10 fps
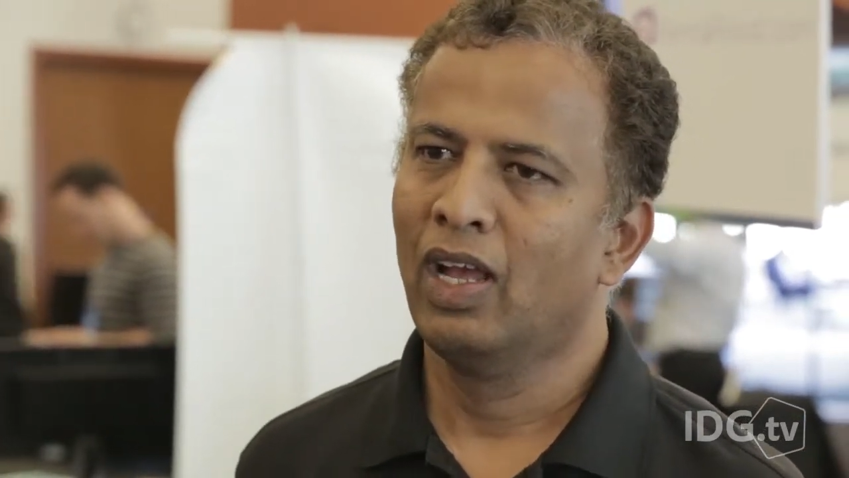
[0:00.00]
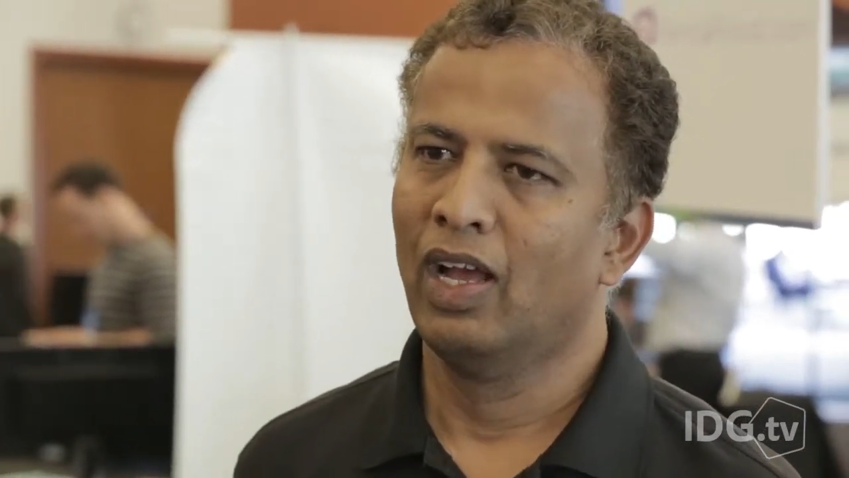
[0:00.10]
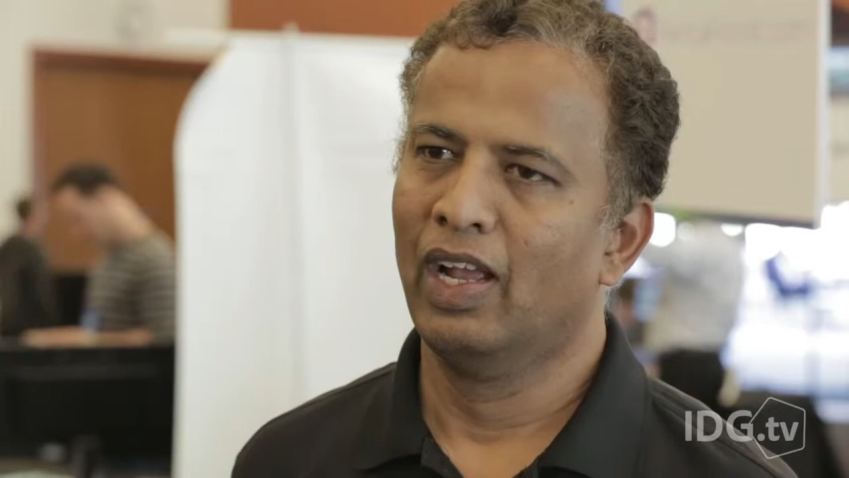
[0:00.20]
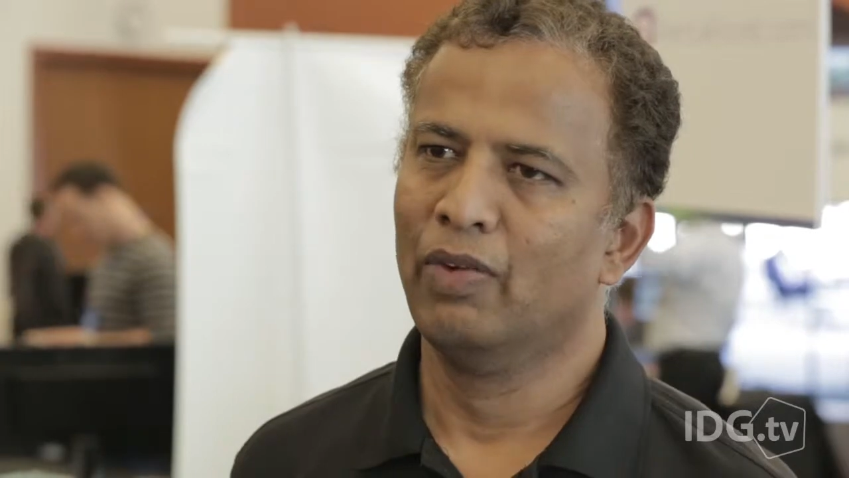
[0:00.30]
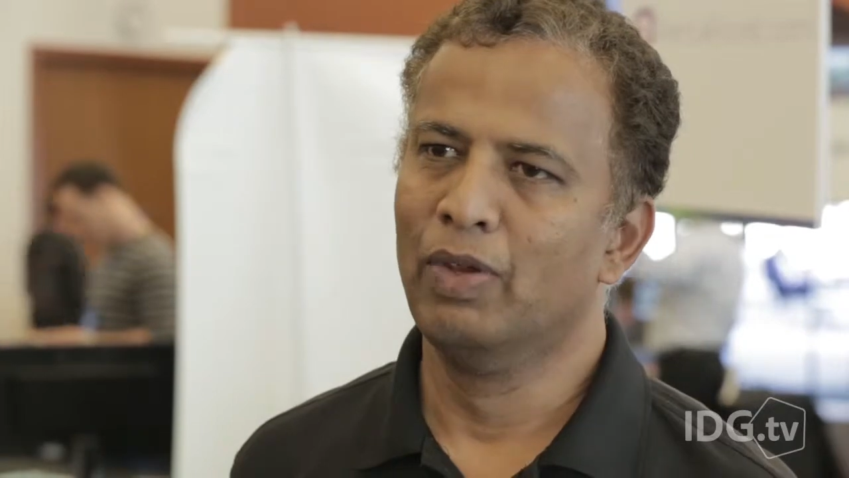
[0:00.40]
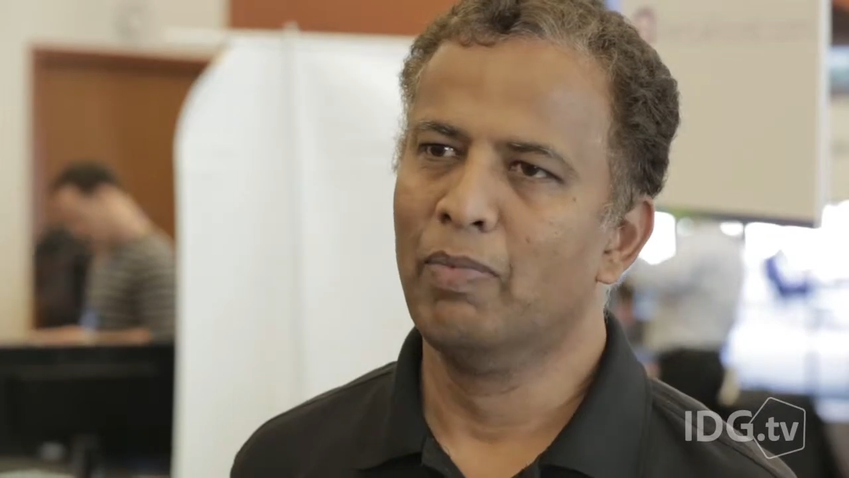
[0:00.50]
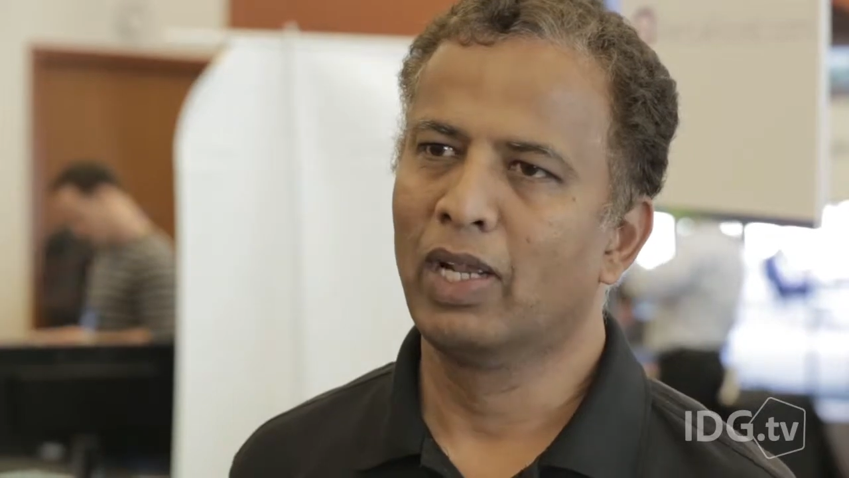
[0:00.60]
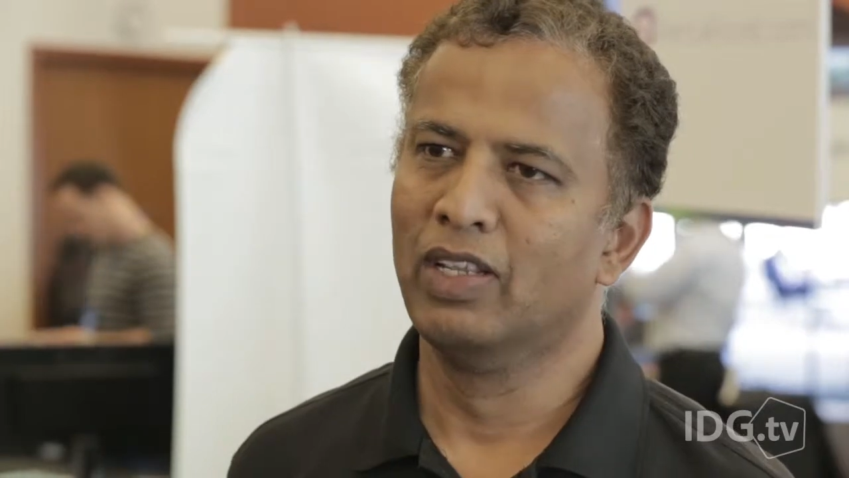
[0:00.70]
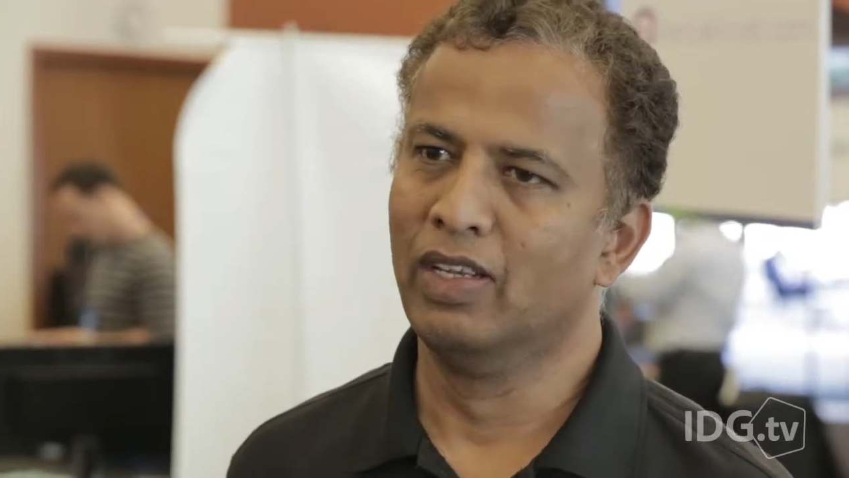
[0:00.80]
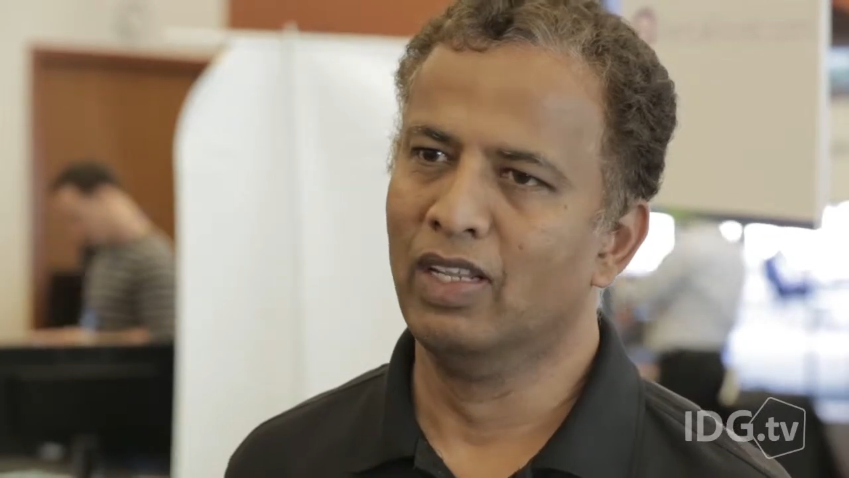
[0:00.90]
and we make
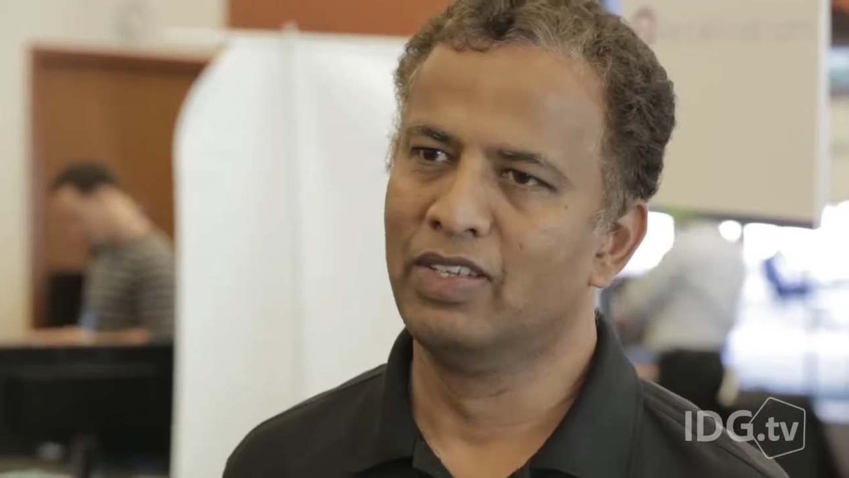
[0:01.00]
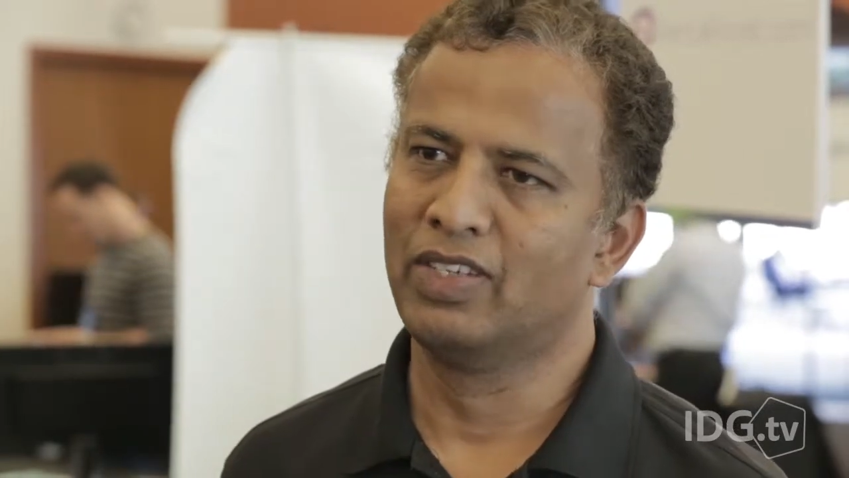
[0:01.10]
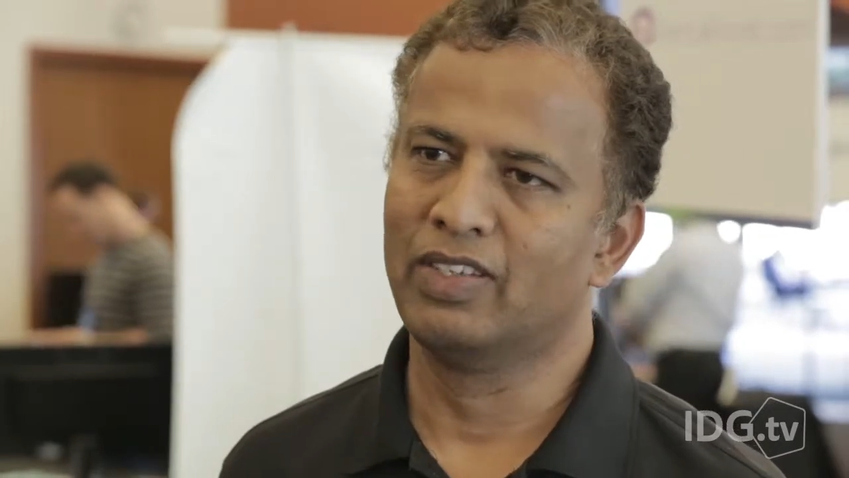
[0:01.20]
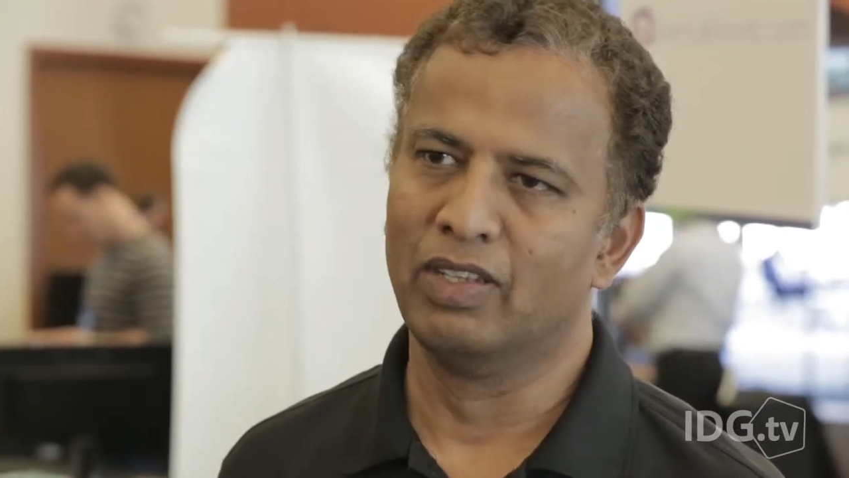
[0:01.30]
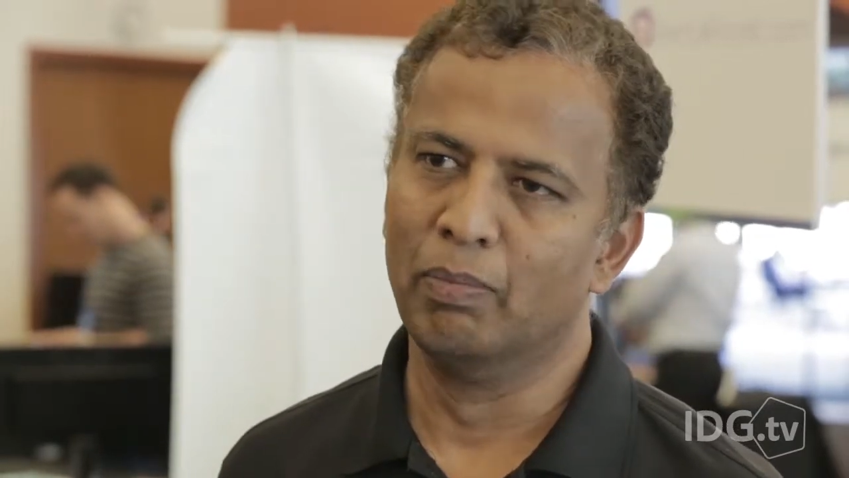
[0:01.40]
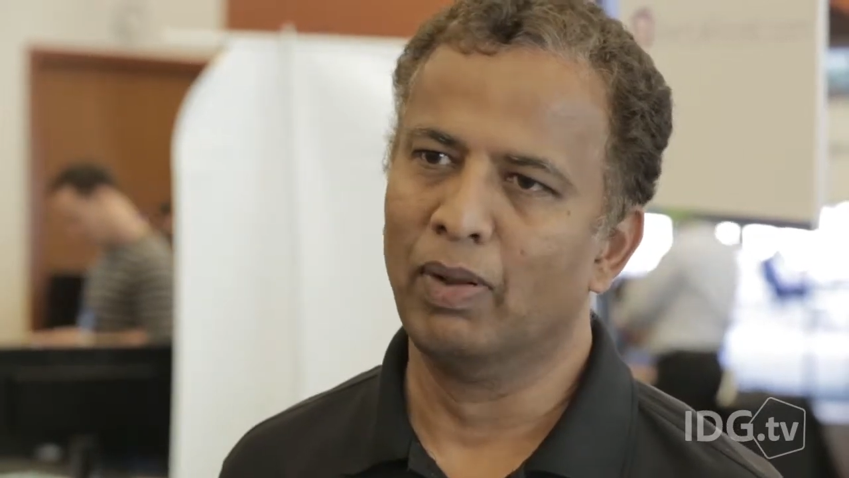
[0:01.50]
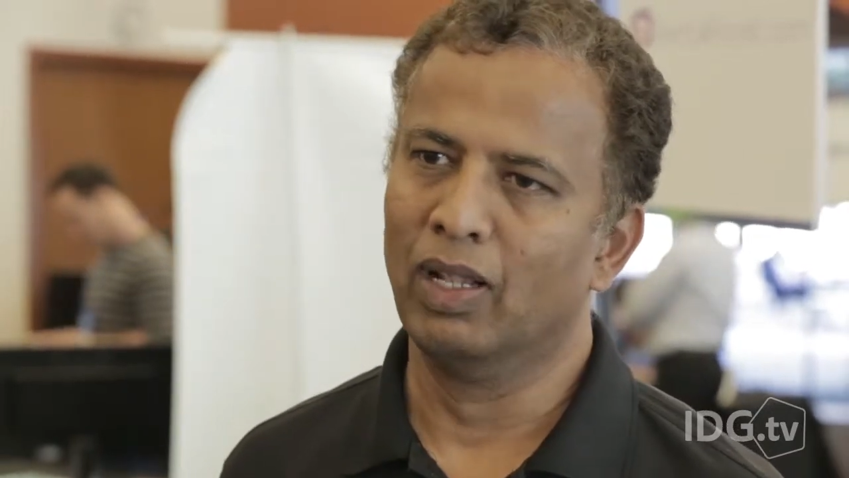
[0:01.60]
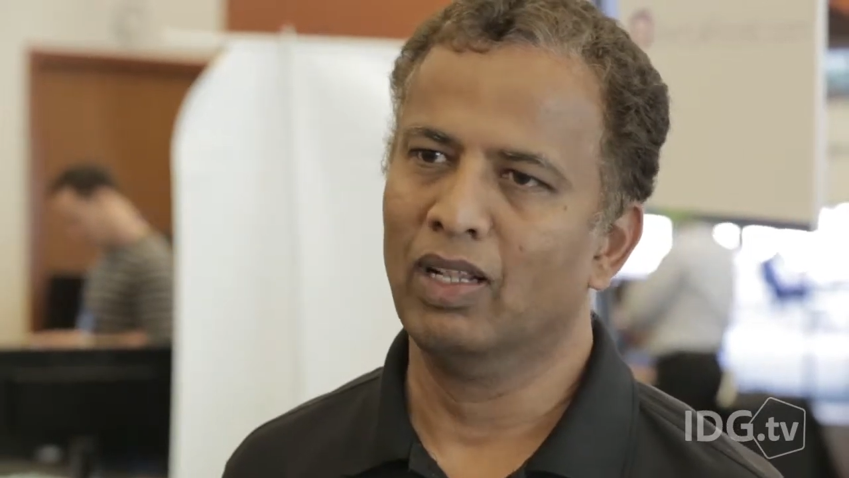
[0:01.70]
the real estate simple.